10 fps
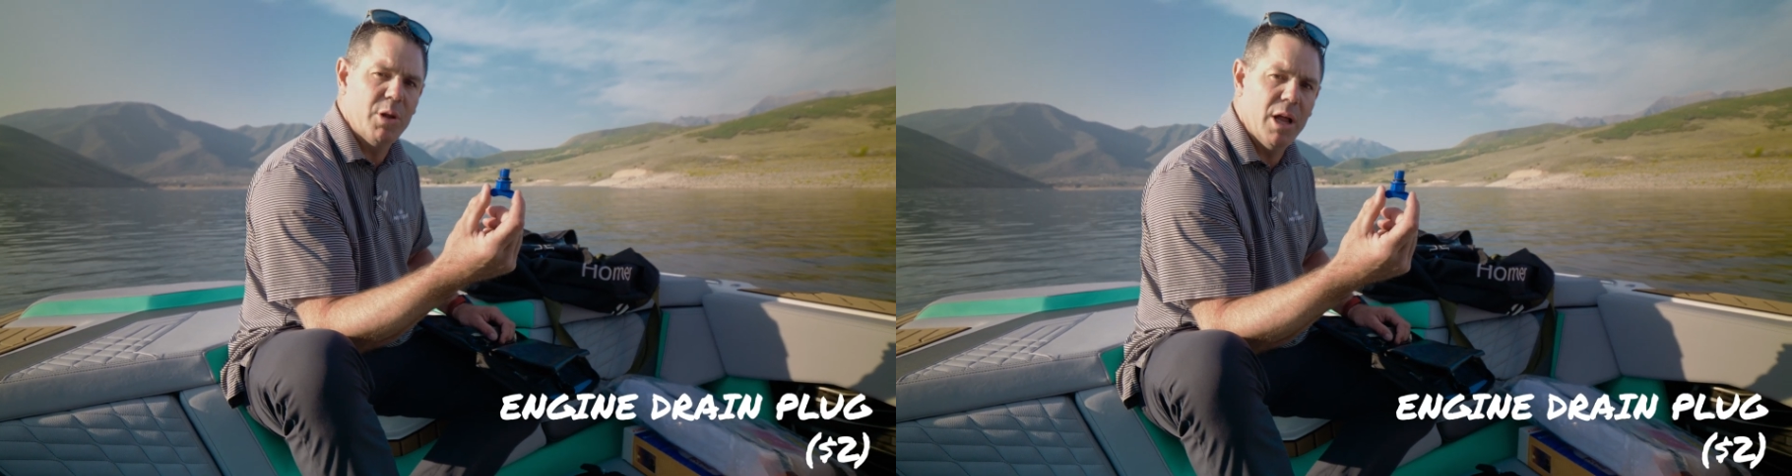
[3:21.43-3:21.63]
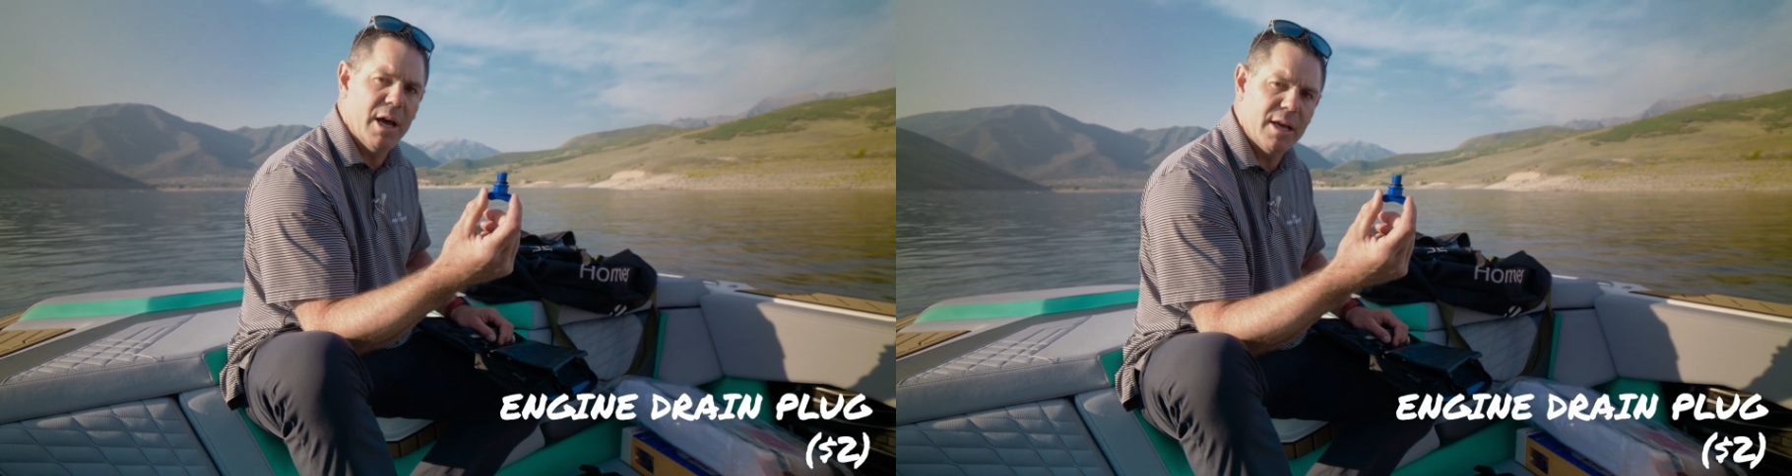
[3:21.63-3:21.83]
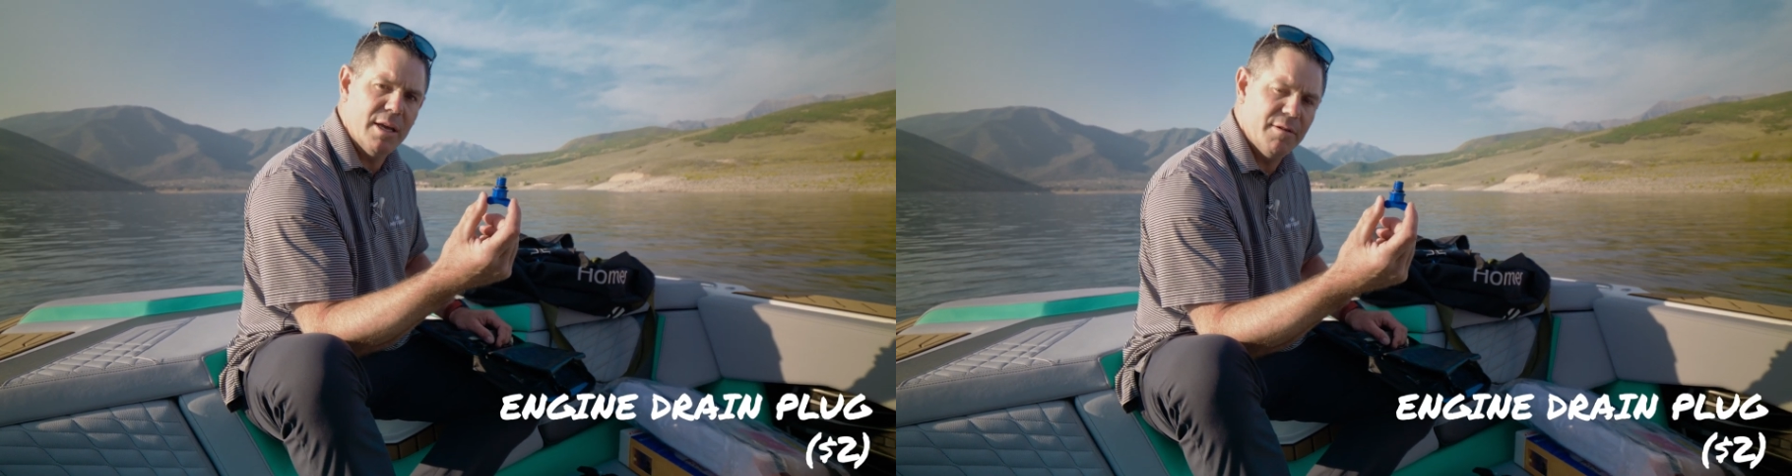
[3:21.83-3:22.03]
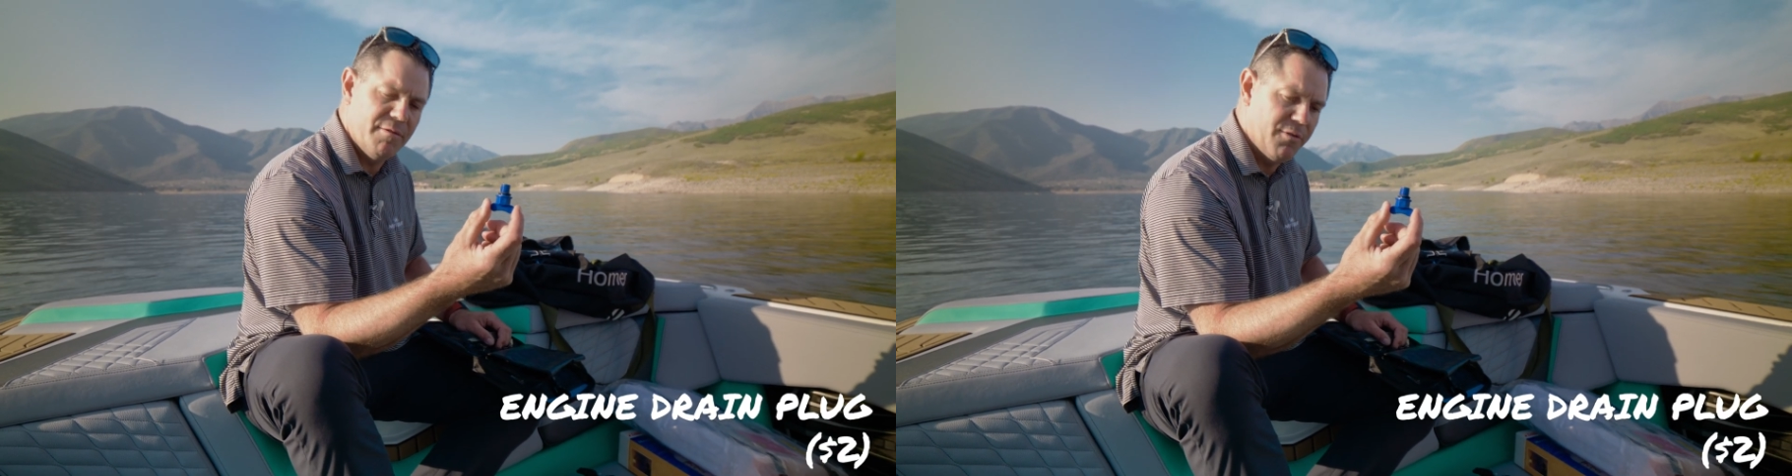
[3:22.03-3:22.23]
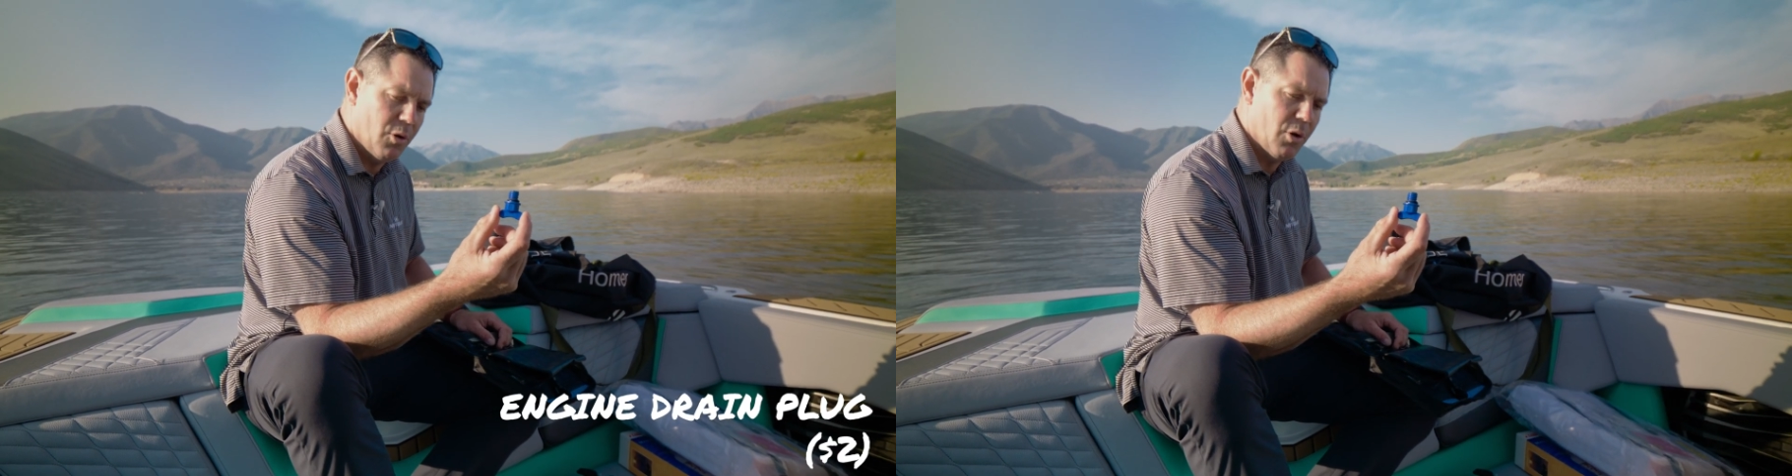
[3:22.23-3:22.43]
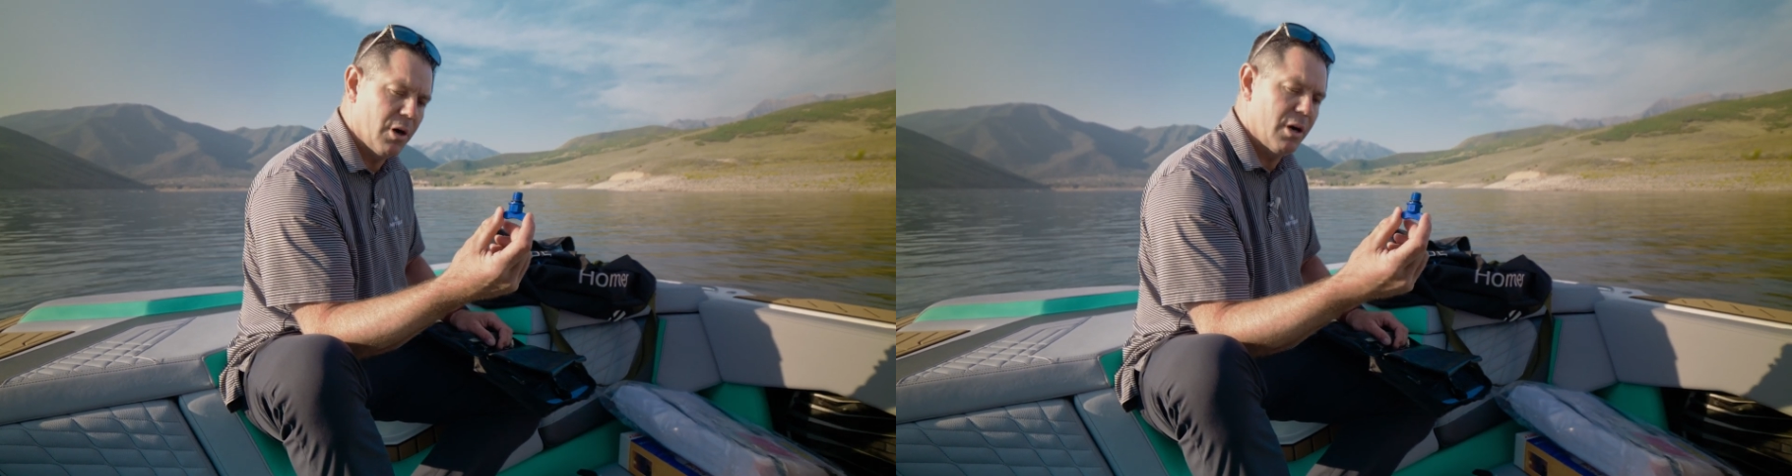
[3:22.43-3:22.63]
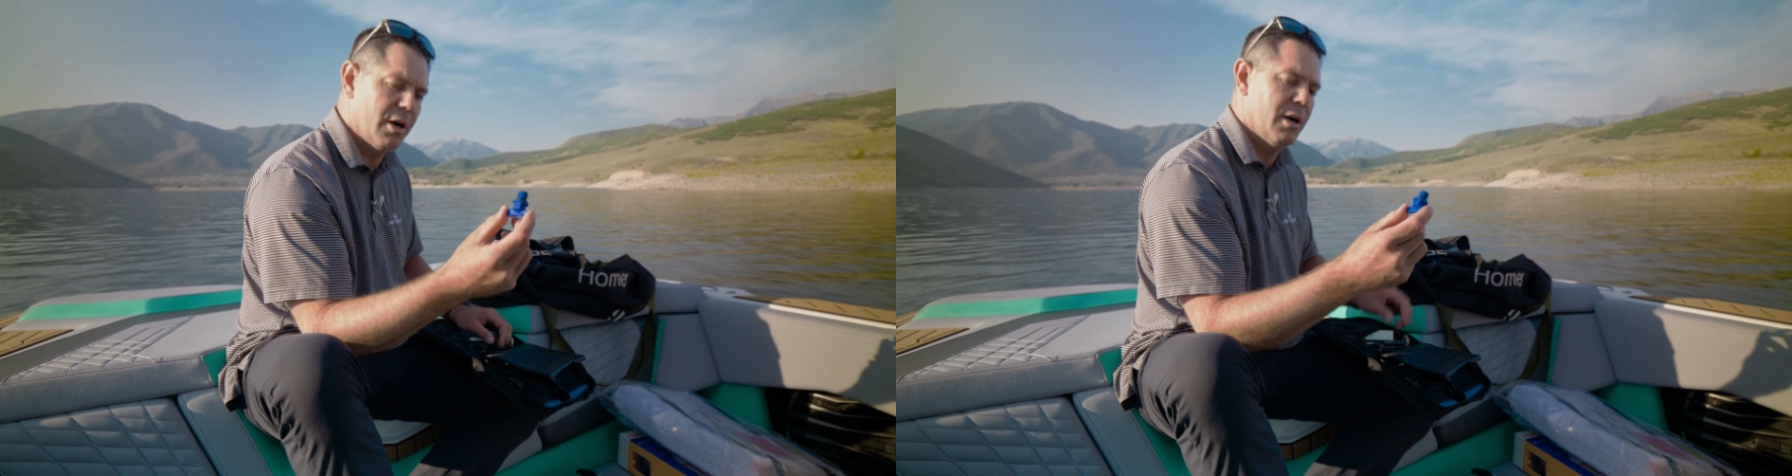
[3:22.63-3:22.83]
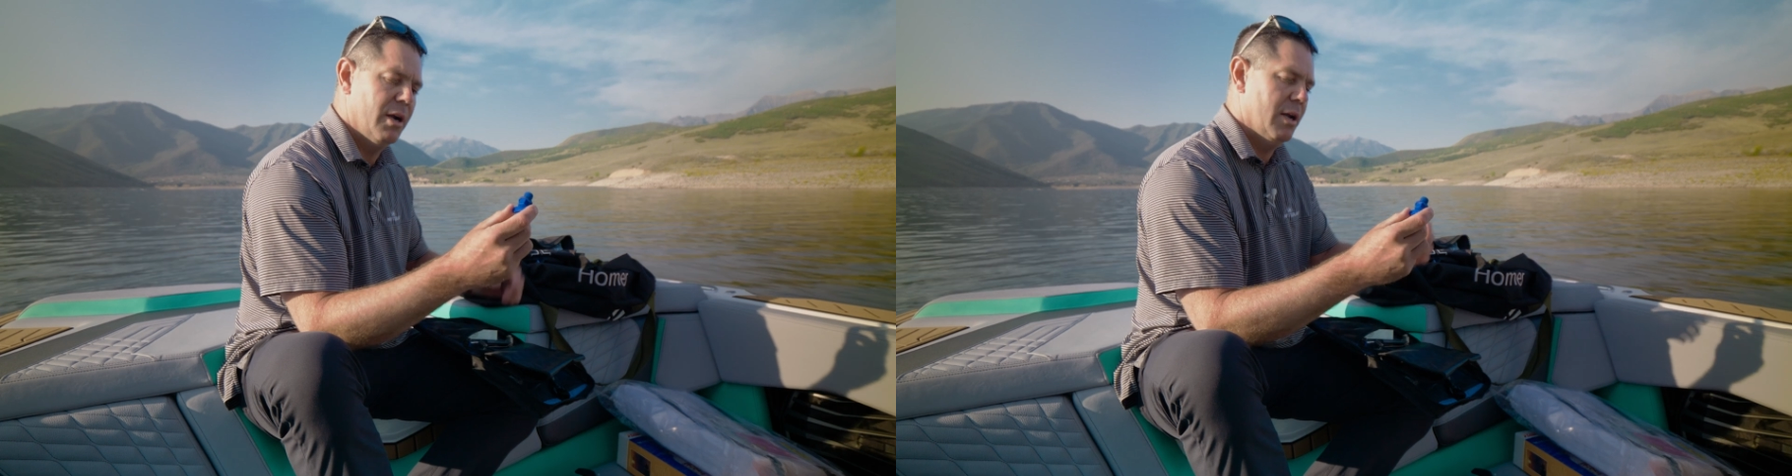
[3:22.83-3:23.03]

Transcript: plug for